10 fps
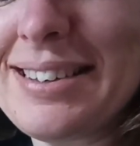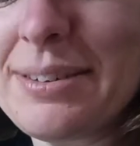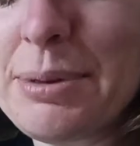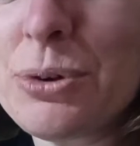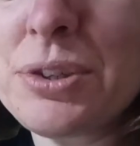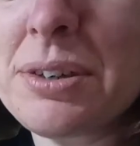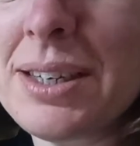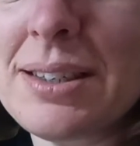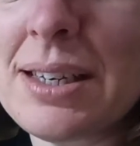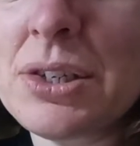Also,
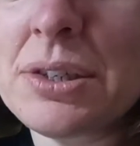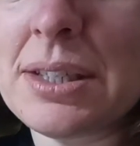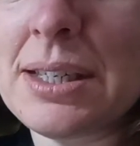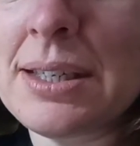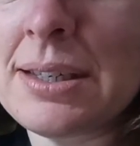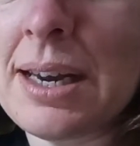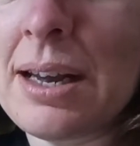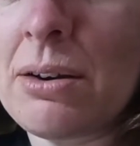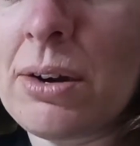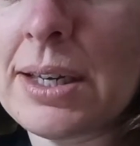it's just insane
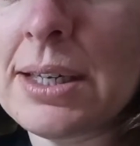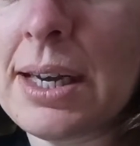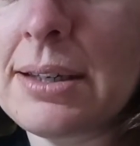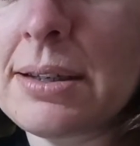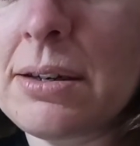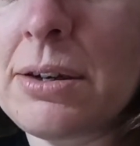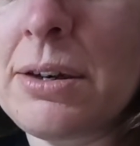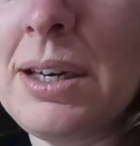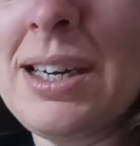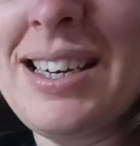how long it takes to do
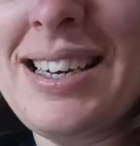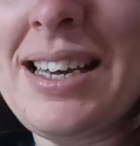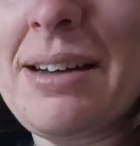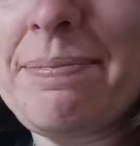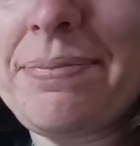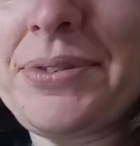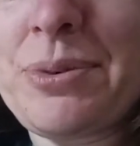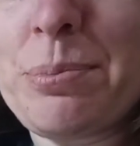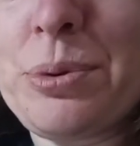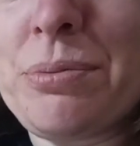
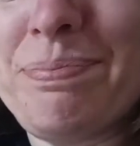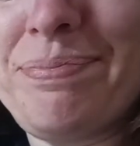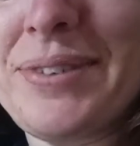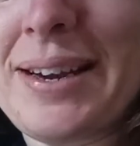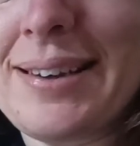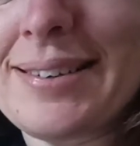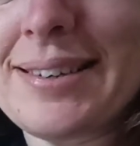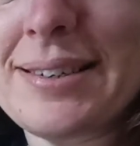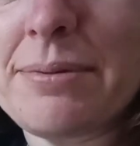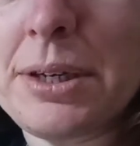simple
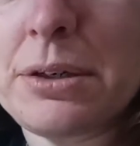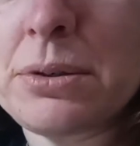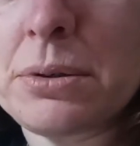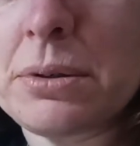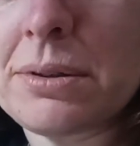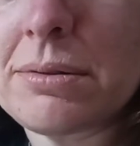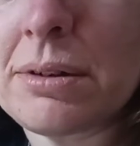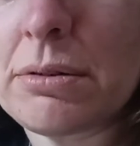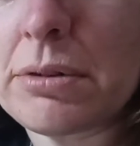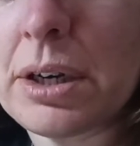tasks when your tools are
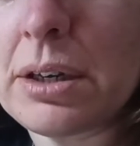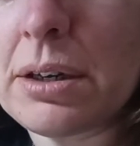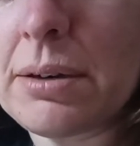not very good.